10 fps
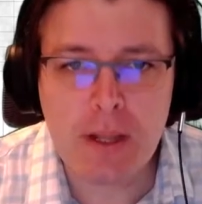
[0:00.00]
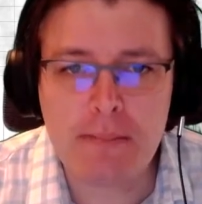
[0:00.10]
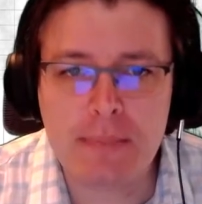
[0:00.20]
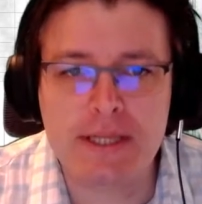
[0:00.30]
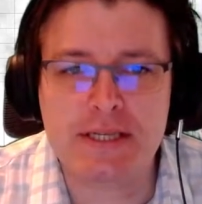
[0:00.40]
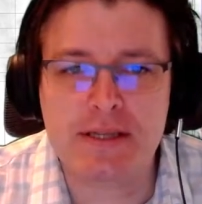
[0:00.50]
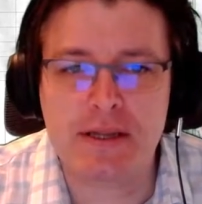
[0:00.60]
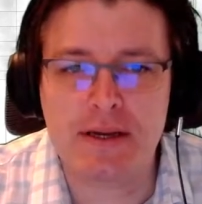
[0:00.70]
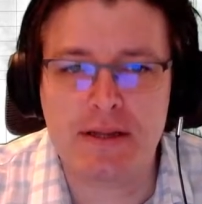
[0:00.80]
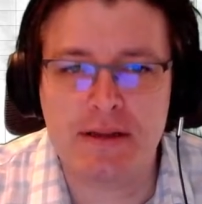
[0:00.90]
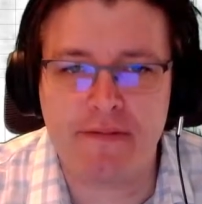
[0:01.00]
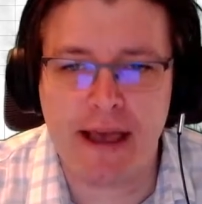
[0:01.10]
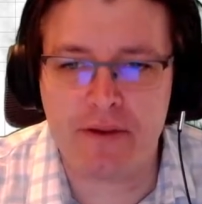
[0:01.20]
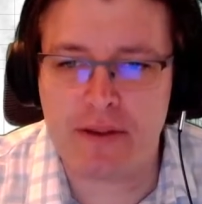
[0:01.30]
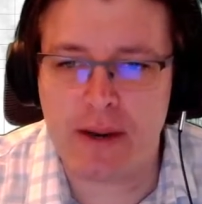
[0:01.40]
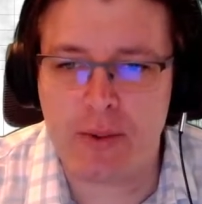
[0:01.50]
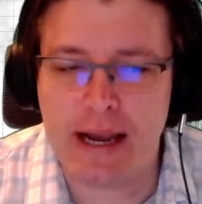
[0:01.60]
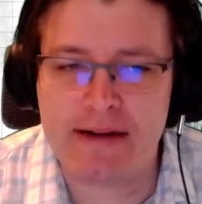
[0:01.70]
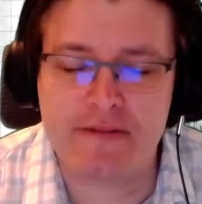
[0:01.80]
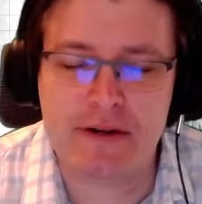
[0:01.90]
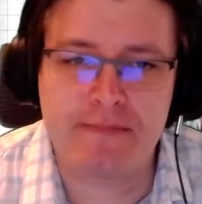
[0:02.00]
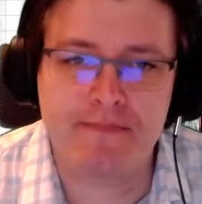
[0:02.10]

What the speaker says: But this is the value that we're after.